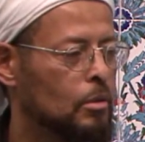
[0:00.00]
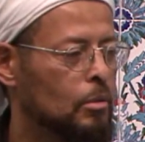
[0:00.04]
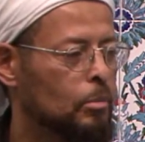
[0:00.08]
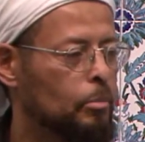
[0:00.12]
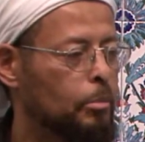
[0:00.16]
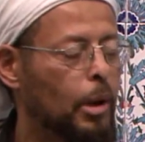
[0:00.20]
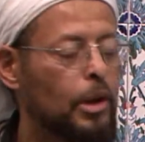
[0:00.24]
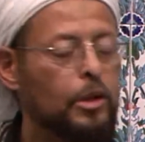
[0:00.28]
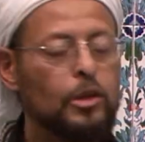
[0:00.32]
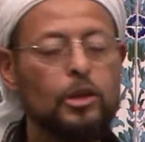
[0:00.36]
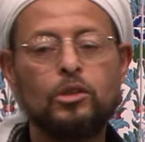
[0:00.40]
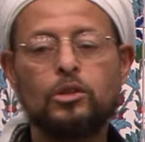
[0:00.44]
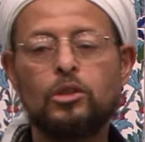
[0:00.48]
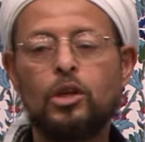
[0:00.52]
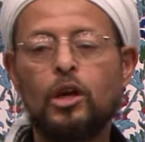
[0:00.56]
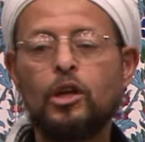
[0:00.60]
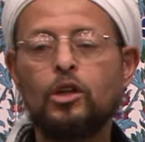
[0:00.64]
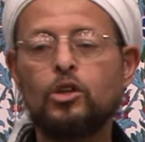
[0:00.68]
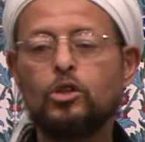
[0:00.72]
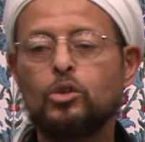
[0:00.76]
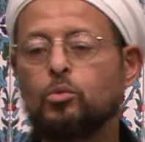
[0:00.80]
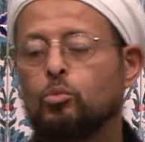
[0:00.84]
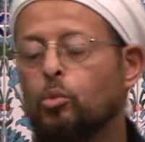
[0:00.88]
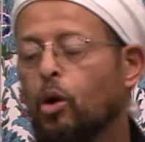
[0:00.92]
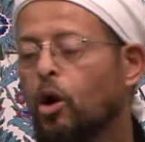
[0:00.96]
But it
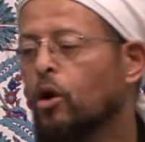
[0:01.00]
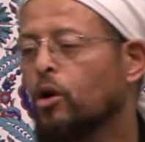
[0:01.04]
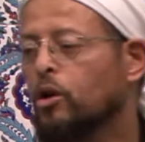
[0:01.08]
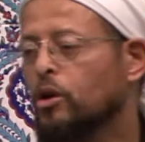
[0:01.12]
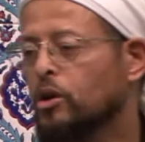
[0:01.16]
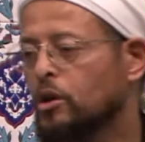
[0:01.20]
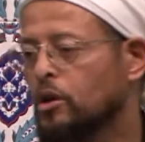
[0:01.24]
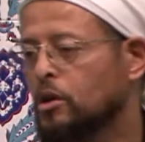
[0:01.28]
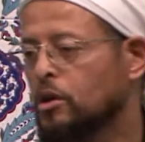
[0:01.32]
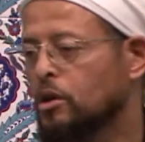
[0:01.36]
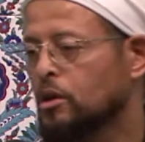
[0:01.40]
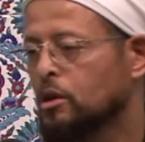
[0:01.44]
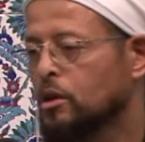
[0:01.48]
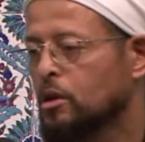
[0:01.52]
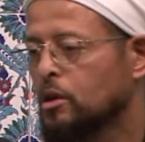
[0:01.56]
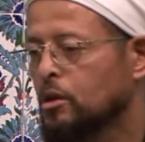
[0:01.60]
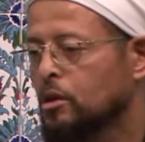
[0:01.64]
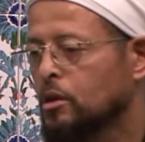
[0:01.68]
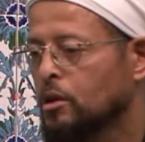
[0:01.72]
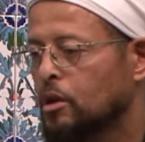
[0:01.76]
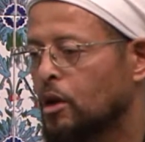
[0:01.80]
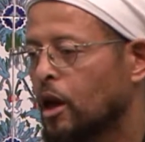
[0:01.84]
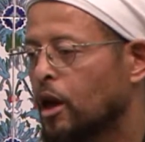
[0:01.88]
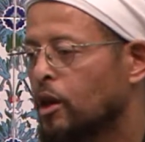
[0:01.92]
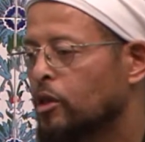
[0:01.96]
takes work.
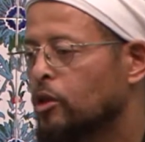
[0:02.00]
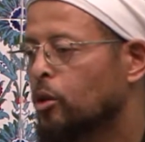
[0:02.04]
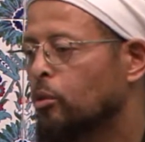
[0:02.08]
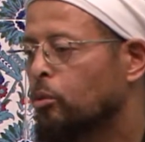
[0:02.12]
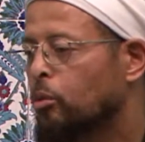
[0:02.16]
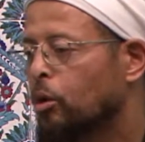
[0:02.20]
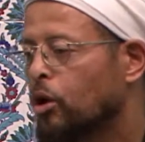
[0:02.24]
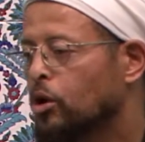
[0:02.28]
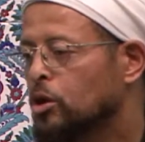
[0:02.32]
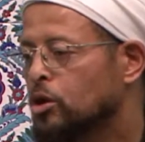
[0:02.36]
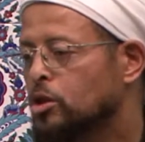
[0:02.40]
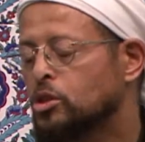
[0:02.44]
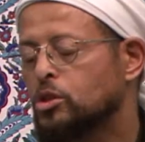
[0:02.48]
And the work